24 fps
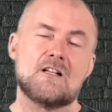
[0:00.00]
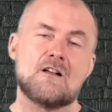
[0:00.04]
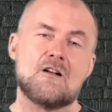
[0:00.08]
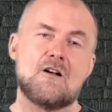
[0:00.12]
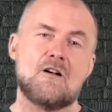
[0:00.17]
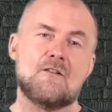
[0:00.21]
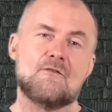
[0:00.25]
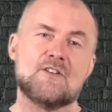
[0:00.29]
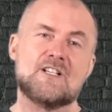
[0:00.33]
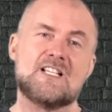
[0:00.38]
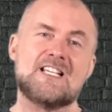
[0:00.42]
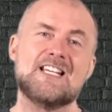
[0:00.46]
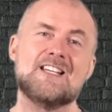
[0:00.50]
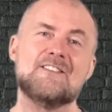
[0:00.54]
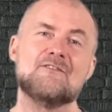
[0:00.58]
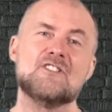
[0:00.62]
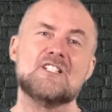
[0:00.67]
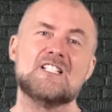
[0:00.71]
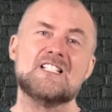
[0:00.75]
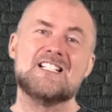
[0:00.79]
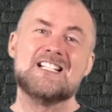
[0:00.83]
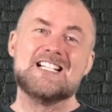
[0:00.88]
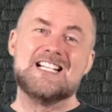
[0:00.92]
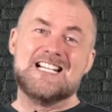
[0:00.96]
of a
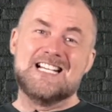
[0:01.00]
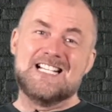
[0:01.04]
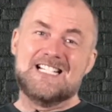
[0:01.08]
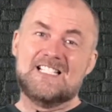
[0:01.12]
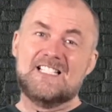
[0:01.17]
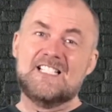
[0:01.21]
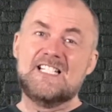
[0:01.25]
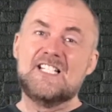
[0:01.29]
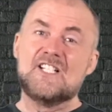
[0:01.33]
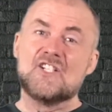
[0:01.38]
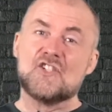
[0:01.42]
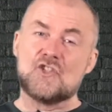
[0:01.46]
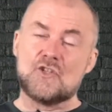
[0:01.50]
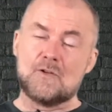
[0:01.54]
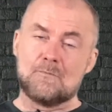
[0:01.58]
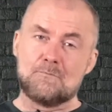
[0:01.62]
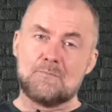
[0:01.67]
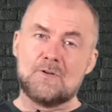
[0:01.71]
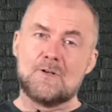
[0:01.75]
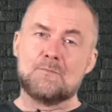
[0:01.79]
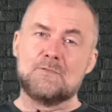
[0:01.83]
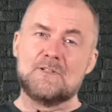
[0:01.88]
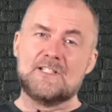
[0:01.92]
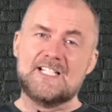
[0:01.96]
given leadership
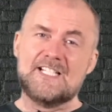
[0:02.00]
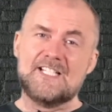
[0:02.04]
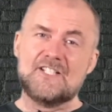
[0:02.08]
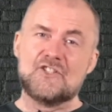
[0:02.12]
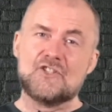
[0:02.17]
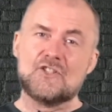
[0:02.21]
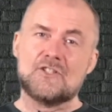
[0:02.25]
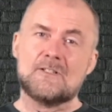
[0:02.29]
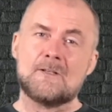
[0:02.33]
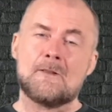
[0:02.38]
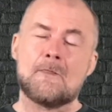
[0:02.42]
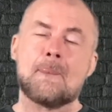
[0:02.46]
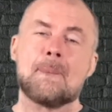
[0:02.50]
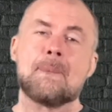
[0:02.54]
population